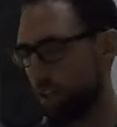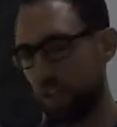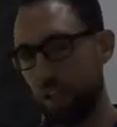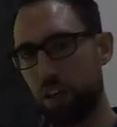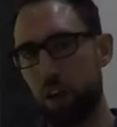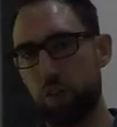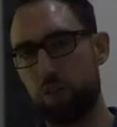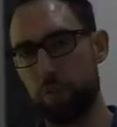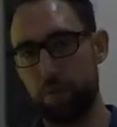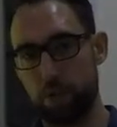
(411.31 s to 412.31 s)
to get coal
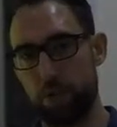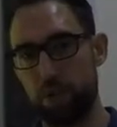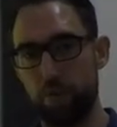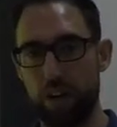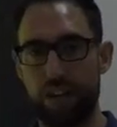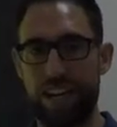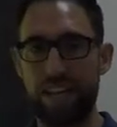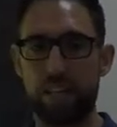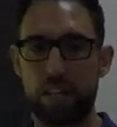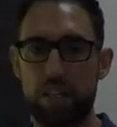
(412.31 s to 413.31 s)
from abroad and bring it
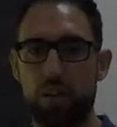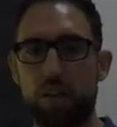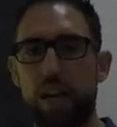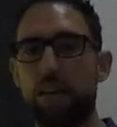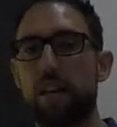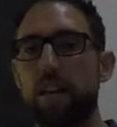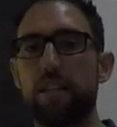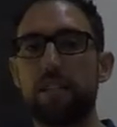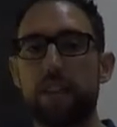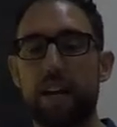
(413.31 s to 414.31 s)
into the UK than it
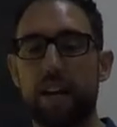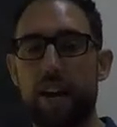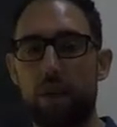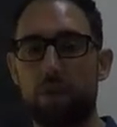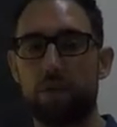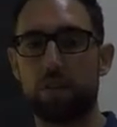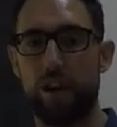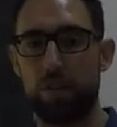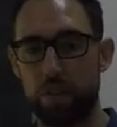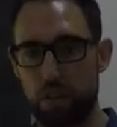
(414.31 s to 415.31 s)
is to get it out of the
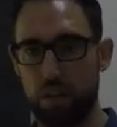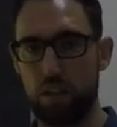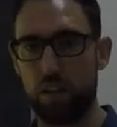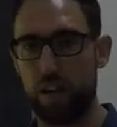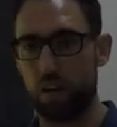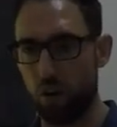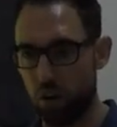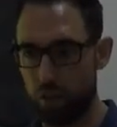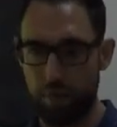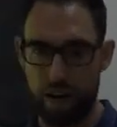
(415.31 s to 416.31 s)
ground in the UK.
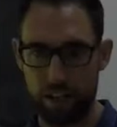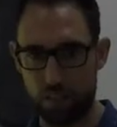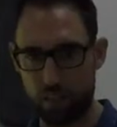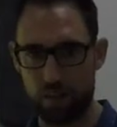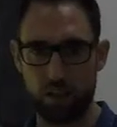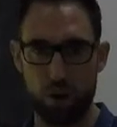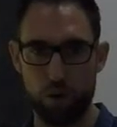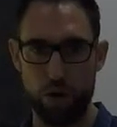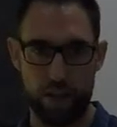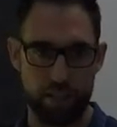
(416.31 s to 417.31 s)
All of the mines, all of the
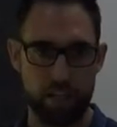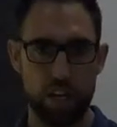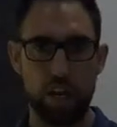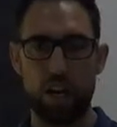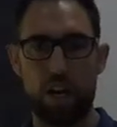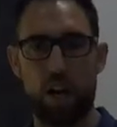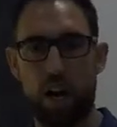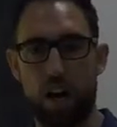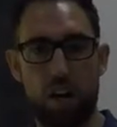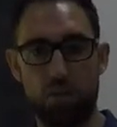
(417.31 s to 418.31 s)
coal mines
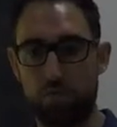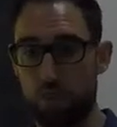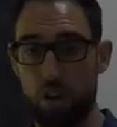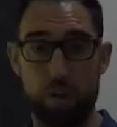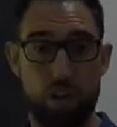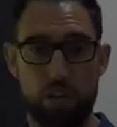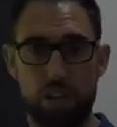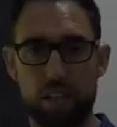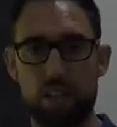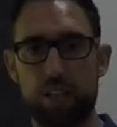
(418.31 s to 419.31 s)
are no longer in
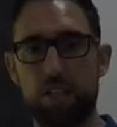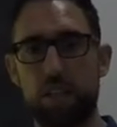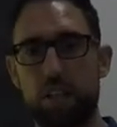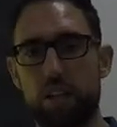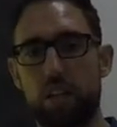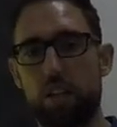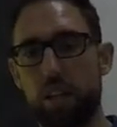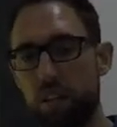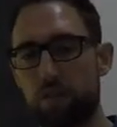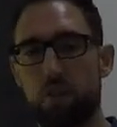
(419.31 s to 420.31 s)
existence in the
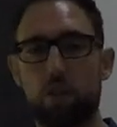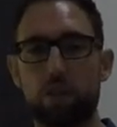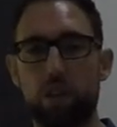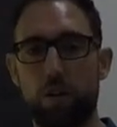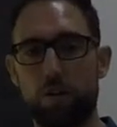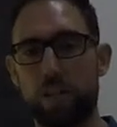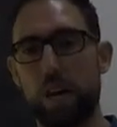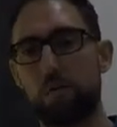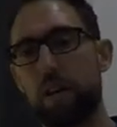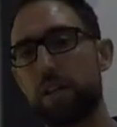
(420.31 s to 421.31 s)
UK. They've all closed
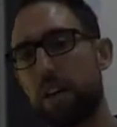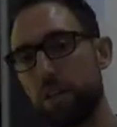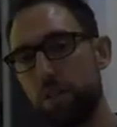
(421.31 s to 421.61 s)
down. My dad